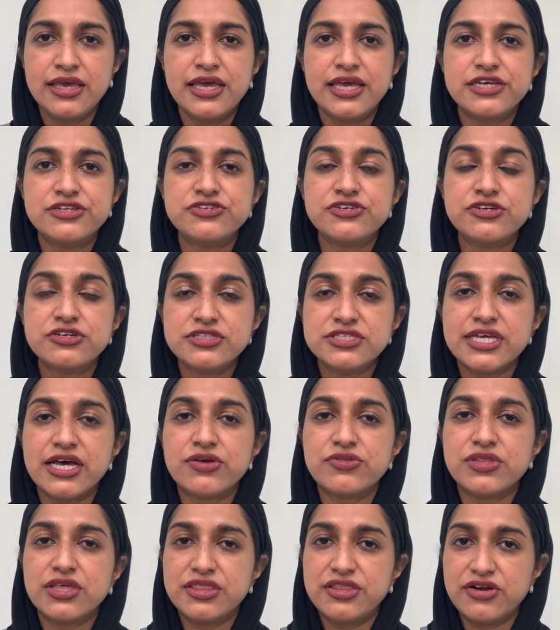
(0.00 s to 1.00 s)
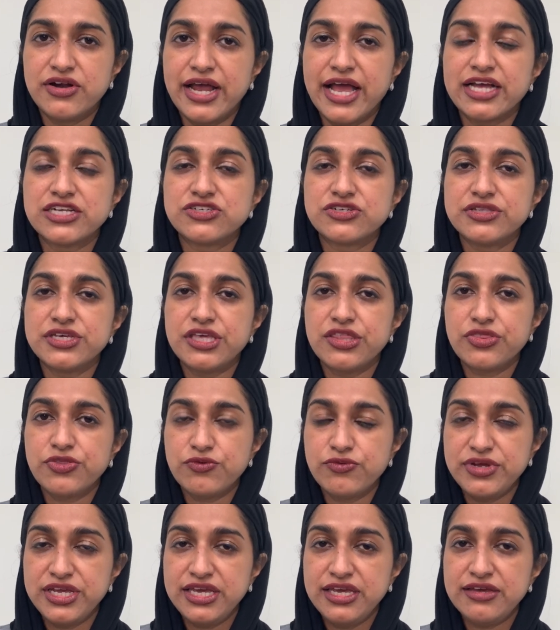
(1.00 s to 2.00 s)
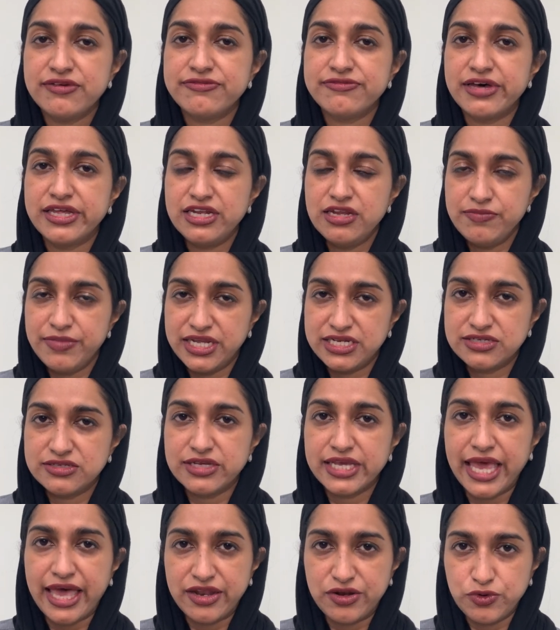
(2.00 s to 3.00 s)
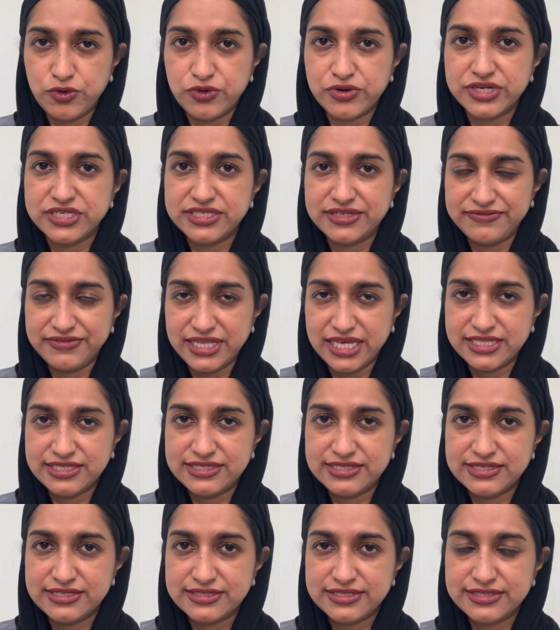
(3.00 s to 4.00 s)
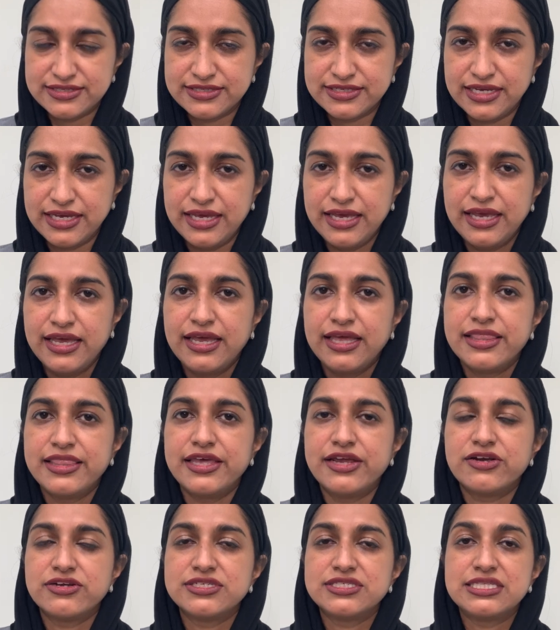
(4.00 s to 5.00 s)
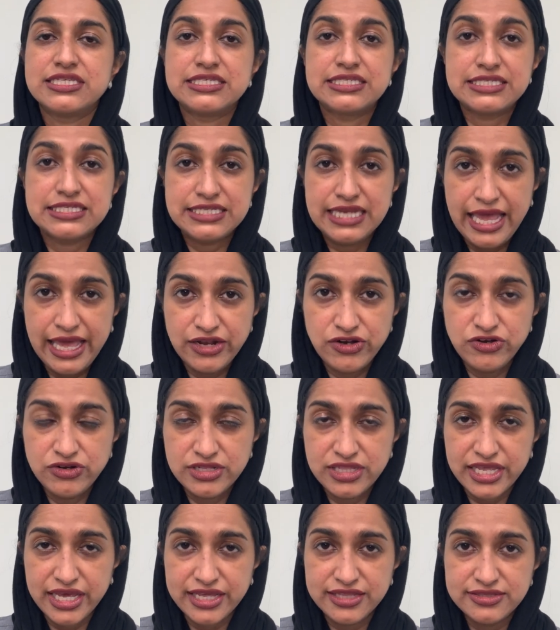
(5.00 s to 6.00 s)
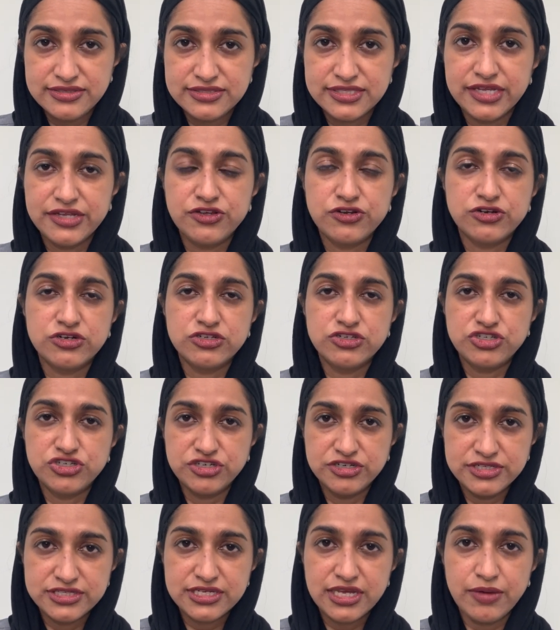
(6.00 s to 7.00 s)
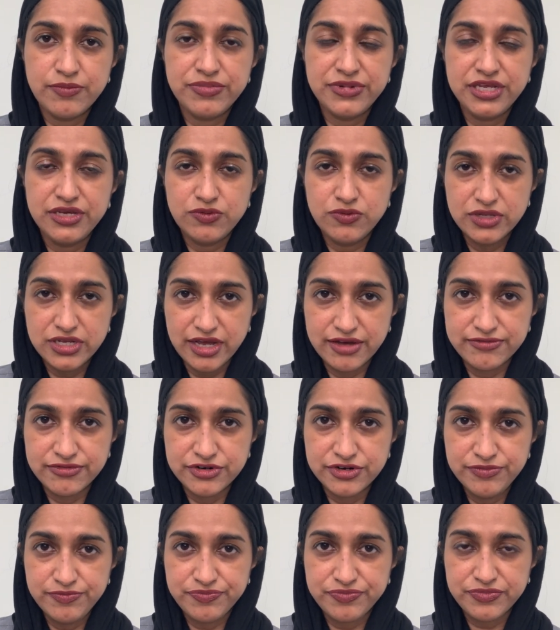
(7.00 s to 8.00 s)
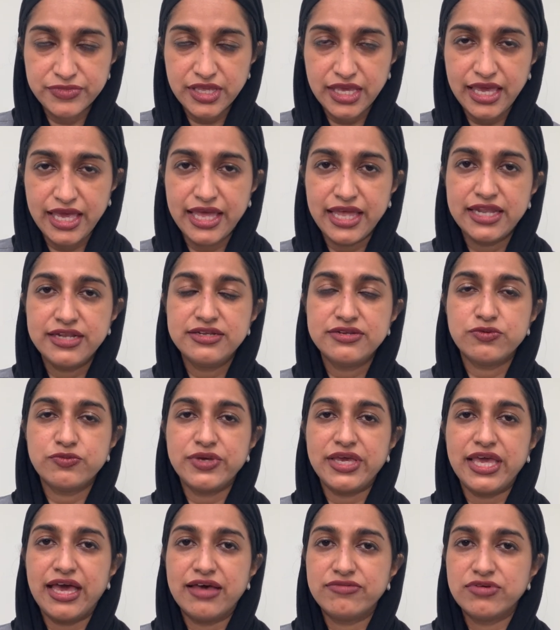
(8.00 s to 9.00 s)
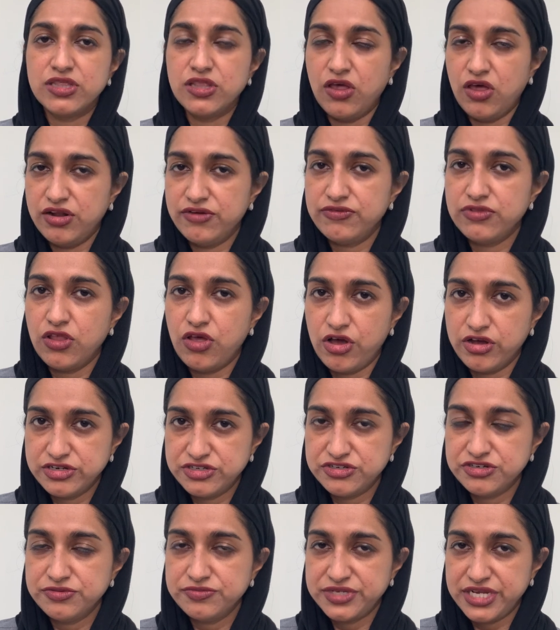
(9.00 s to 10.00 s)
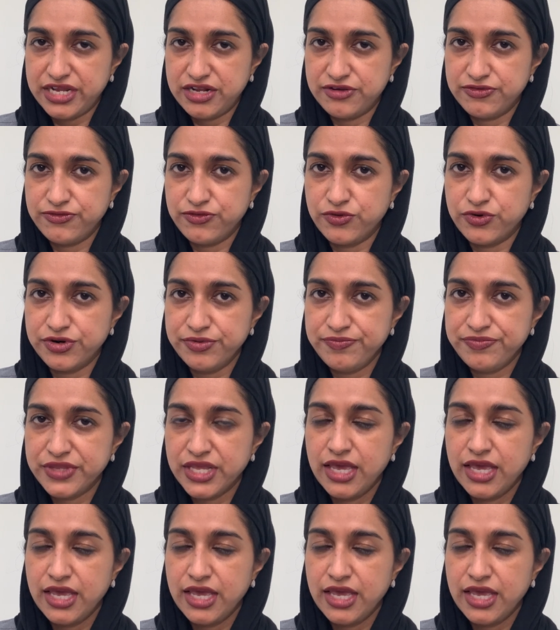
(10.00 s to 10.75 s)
It turns out that there are actually 3 fundamental categories of lenses. There is the standard lens that your insurance company will cover, and we have a lot of long-term data for,